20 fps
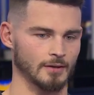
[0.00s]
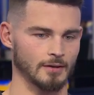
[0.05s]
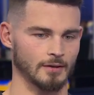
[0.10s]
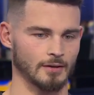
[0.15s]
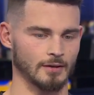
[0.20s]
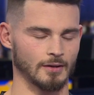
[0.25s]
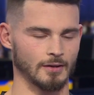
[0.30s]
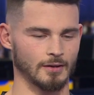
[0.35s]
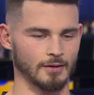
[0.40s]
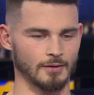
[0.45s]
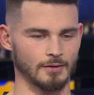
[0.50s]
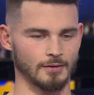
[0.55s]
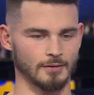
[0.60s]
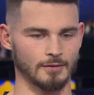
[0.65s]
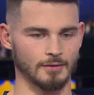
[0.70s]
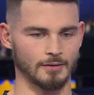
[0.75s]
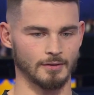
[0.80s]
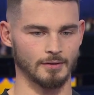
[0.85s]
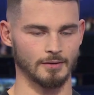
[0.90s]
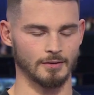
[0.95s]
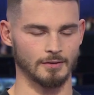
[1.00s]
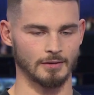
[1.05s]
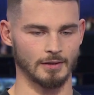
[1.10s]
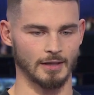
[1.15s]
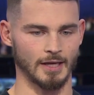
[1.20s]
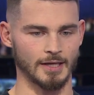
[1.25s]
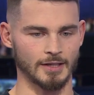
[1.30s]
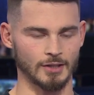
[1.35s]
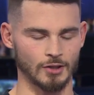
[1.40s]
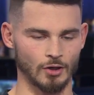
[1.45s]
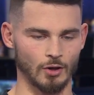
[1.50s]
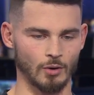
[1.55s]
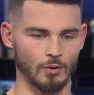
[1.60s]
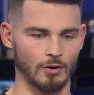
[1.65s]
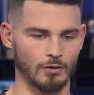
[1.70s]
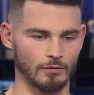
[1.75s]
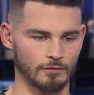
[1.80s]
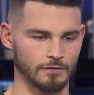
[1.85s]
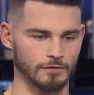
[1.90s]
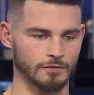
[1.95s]
and letting
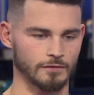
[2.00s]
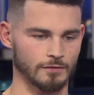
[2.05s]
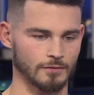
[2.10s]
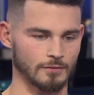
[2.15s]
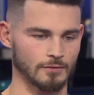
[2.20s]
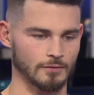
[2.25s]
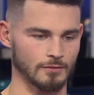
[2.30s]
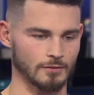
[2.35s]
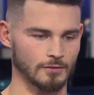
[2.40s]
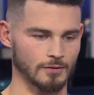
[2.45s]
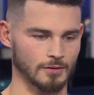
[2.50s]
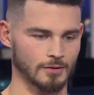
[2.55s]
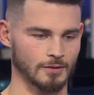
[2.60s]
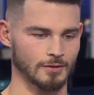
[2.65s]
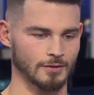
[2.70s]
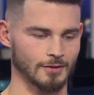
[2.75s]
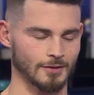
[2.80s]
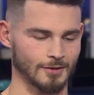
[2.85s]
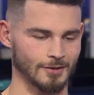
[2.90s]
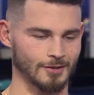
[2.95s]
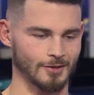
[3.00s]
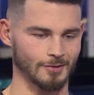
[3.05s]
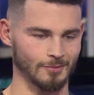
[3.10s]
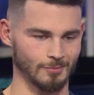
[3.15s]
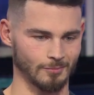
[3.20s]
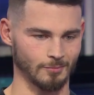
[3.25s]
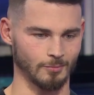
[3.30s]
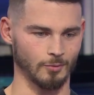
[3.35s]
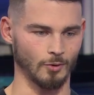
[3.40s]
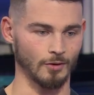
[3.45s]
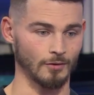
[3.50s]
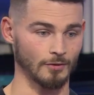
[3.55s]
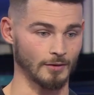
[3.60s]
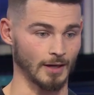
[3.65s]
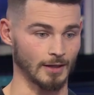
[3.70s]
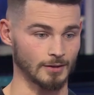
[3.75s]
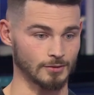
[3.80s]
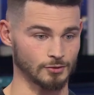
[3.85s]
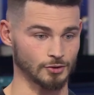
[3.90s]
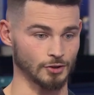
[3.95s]
go of what
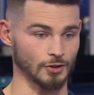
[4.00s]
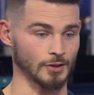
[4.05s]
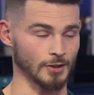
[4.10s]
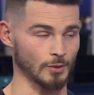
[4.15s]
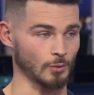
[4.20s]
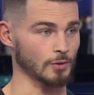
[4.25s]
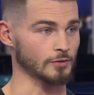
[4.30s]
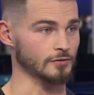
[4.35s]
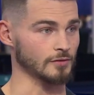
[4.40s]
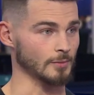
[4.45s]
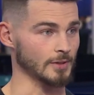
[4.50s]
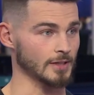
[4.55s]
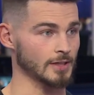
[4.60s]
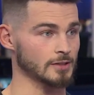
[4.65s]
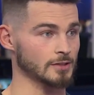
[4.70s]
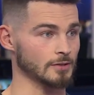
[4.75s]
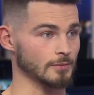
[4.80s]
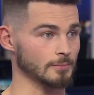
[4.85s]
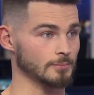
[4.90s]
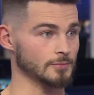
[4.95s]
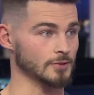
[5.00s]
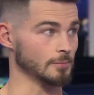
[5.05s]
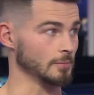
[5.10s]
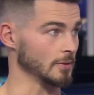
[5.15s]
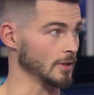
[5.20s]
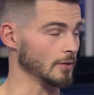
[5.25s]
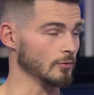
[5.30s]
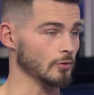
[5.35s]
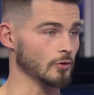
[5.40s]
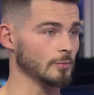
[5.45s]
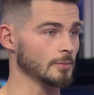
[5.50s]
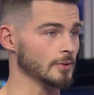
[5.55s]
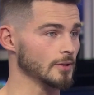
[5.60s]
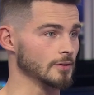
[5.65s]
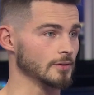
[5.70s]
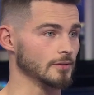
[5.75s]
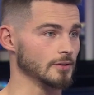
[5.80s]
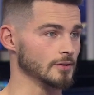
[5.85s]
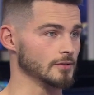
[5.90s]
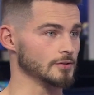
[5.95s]
that journey was for me to play rugby
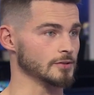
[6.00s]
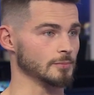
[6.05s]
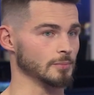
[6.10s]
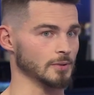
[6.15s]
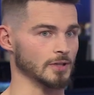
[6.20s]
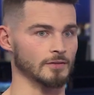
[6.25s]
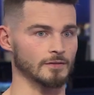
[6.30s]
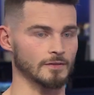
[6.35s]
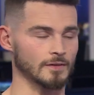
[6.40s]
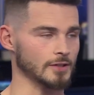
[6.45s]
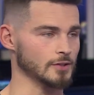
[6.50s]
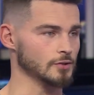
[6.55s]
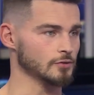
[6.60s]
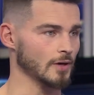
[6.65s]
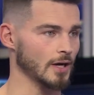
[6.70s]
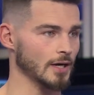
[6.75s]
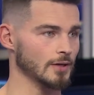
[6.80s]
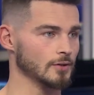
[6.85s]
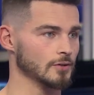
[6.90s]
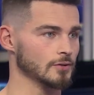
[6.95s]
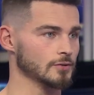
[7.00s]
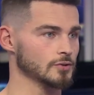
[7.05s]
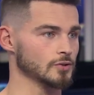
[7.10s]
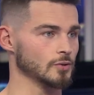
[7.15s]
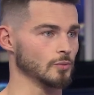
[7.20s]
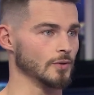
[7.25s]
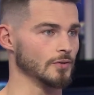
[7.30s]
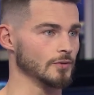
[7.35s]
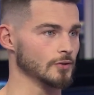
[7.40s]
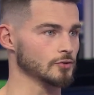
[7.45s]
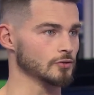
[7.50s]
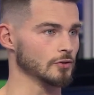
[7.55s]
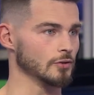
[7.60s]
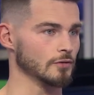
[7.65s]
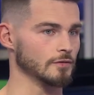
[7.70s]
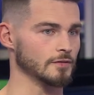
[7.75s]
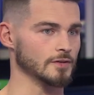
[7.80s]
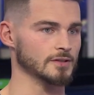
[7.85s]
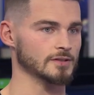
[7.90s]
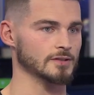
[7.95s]
and to play for Leeds Rhinos, to win the
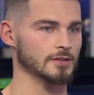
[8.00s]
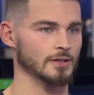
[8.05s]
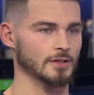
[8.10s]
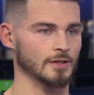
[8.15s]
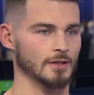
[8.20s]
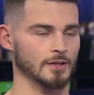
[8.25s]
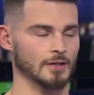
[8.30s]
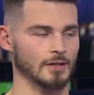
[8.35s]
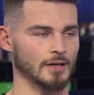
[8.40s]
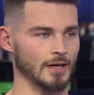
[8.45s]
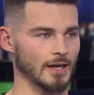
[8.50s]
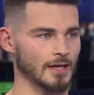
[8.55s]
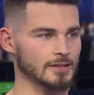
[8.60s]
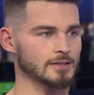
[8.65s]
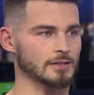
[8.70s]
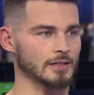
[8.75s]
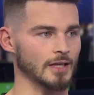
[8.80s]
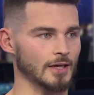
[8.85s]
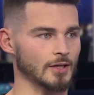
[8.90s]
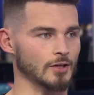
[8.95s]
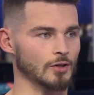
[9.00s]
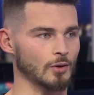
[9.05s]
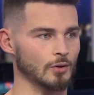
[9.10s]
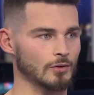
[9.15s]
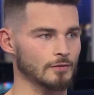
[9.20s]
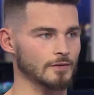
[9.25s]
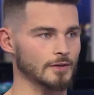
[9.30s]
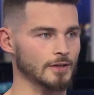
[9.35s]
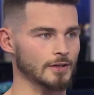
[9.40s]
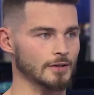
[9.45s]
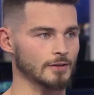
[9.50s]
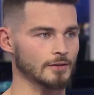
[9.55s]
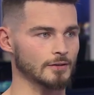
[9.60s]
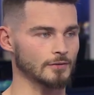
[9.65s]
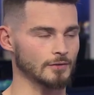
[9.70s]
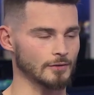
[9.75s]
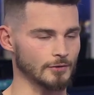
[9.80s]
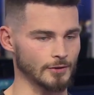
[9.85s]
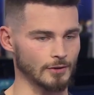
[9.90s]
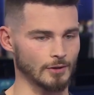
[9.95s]
trophies. And I had to let go of it.
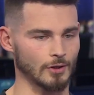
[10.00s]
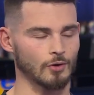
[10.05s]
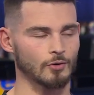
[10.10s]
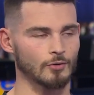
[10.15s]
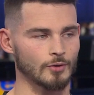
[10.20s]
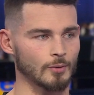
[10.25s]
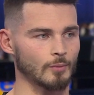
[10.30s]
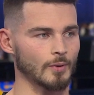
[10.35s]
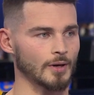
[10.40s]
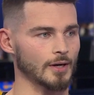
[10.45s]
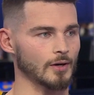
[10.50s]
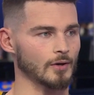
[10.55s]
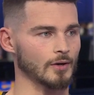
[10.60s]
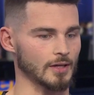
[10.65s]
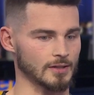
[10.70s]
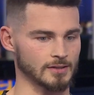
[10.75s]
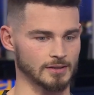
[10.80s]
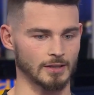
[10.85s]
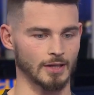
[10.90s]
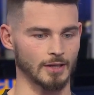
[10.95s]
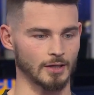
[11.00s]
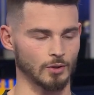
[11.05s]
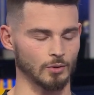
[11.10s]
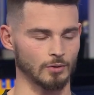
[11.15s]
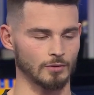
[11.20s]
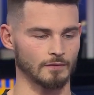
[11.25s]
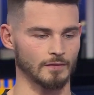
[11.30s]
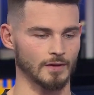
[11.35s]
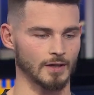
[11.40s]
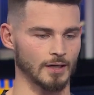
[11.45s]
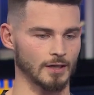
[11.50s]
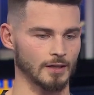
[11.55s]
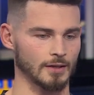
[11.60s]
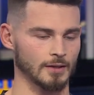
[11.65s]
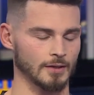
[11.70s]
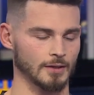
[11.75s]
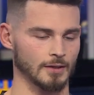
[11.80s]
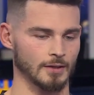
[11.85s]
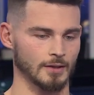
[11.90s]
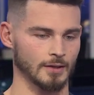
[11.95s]
The longer it went on, I had to let go of that.
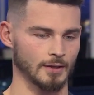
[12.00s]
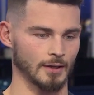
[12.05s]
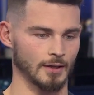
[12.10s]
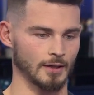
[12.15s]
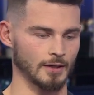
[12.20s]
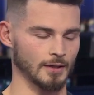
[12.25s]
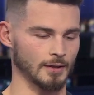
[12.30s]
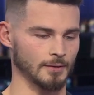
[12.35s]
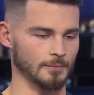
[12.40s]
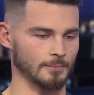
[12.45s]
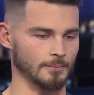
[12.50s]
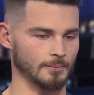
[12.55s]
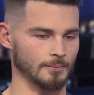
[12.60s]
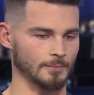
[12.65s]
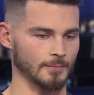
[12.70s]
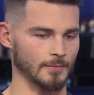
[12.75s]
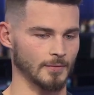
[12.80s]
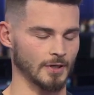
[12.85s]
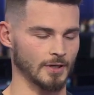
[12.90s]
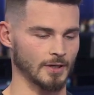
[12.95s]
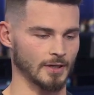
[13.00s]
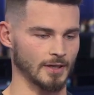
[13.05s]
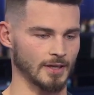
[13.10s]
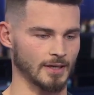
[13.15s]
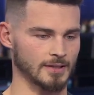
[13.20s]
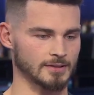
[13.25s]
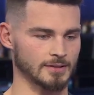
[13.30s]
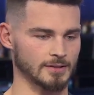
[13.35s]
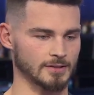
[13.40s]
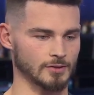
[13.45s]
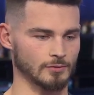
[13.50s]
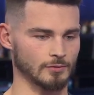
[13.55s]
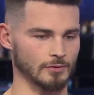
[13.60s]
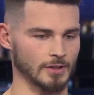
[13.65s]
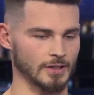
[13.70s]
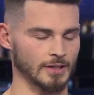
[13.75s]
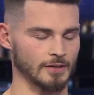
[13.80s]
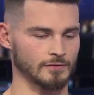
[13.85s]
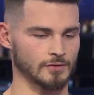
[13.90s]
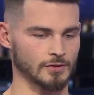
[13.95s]
And I guess it's a
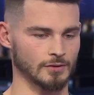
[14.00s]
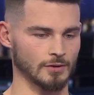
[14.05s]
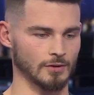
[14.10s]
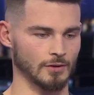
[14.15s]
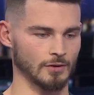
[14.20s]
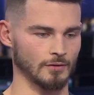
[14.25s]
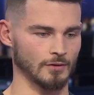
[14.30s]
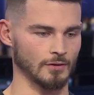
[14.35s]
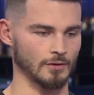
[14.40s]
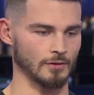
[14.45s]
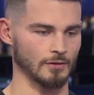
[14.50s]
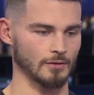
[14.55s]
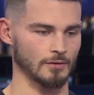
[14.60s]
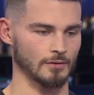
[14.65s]
relief to know that